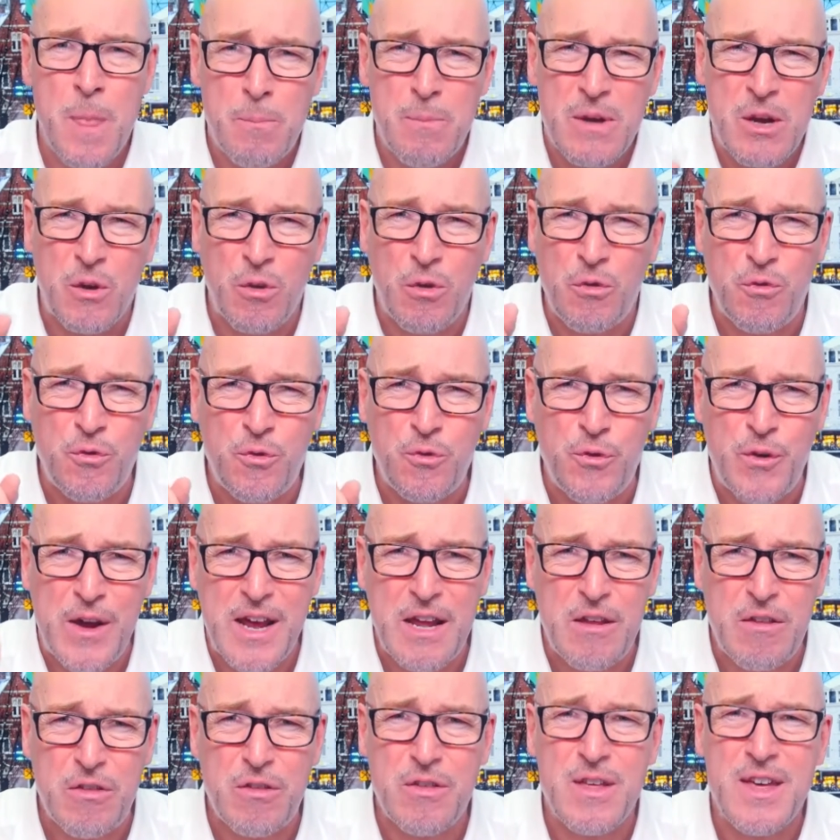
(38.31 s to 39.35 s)
because
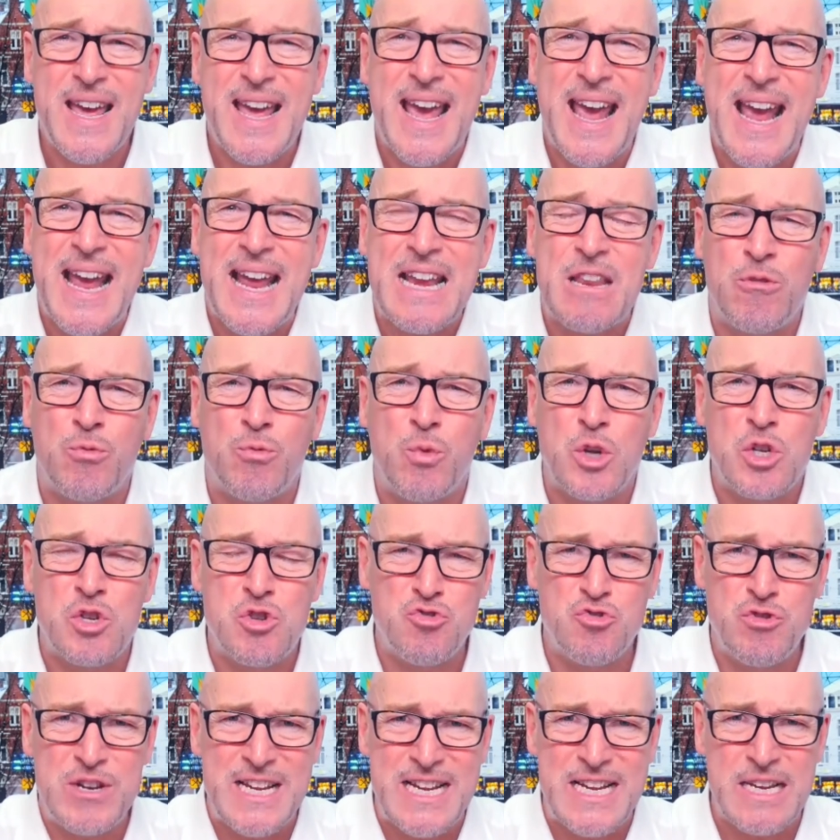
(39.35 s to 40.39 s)
faith is
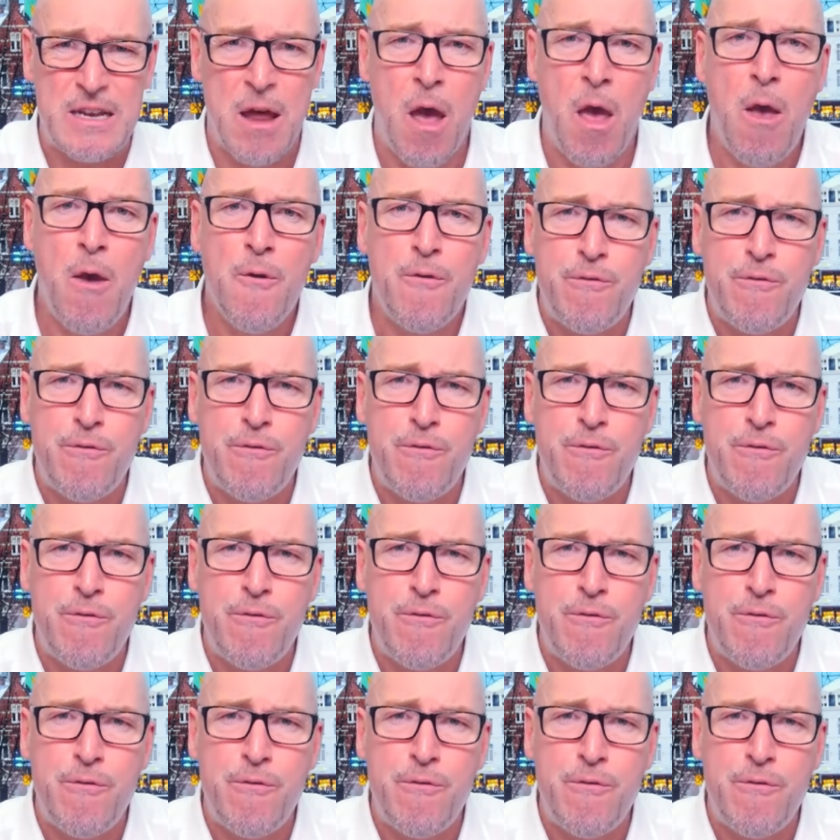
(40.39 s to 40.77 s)
what you need.